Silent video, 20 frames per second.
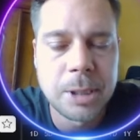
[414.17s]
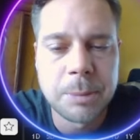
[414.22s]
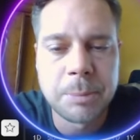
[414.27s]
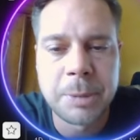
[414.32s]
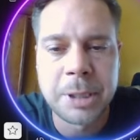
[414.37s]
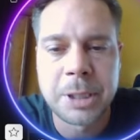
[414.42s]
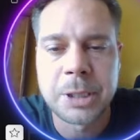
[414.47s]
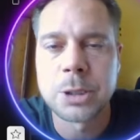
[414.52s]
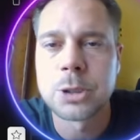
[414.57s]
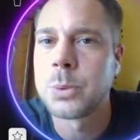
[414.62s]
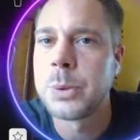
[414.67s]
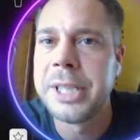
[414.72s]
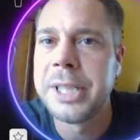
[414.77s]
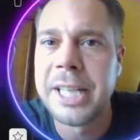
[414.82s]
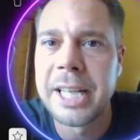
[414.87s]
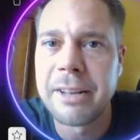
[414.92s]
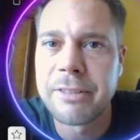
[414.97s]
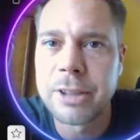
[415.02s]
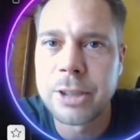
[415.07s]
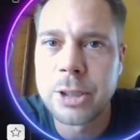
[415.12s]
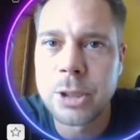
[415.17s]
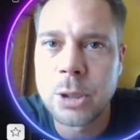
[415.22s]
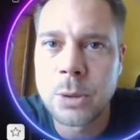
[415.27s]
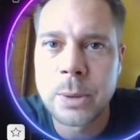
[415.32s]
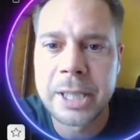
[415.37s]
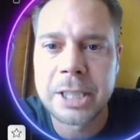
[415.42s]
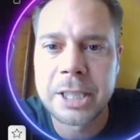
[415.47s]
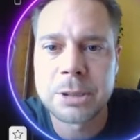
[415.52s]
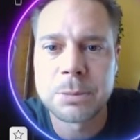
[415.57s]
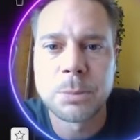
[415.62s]
Because we never know
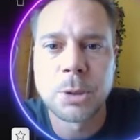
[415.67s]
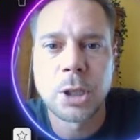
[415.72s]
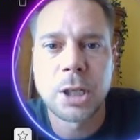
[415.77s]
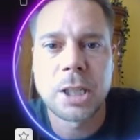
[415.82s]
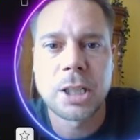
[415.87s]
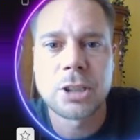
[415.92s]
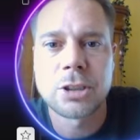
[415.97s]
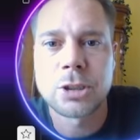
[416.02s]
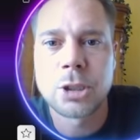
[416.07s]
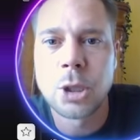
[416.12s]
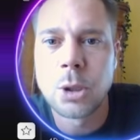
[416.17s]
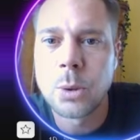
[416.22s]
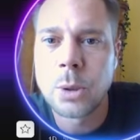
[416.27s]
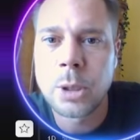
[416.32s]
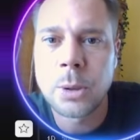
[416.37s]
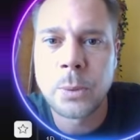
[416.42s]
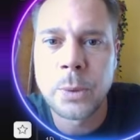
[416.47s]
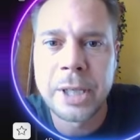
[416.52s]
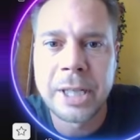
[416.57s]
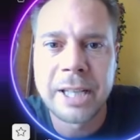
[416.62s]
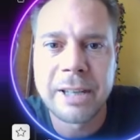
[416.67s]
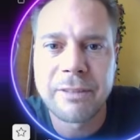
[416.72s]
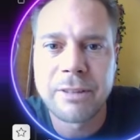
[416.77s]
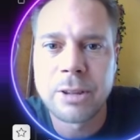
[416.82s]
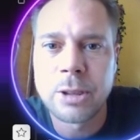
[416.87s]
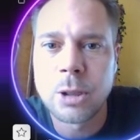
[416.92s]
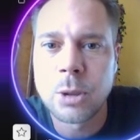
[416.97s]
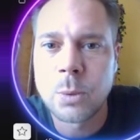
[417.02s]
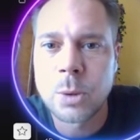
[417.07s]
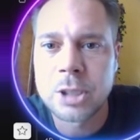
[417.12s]
where this market is going. We
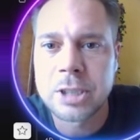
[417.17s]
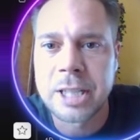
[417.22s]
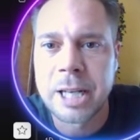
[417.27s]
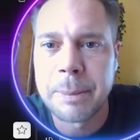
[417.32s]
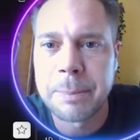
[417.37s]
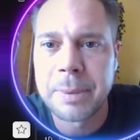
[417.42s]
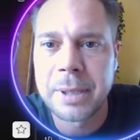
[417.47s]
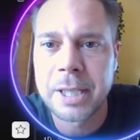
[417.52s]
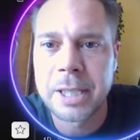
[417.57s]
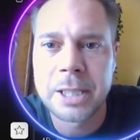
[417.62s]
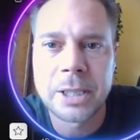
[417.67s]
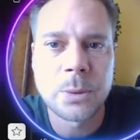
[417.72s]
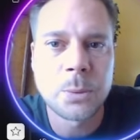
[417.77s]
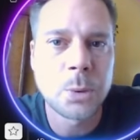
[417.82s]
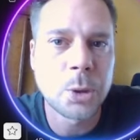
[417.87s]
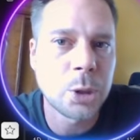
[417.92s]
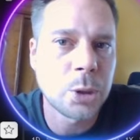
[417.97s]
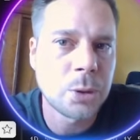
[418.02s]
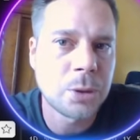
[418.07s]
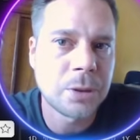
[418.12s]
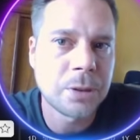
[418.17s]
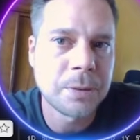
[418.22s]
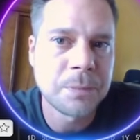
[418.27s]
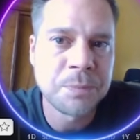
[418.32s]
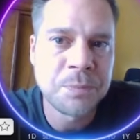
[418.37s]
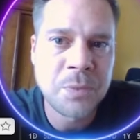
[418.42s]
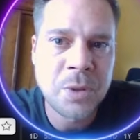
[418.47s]
never know what's happening in the world.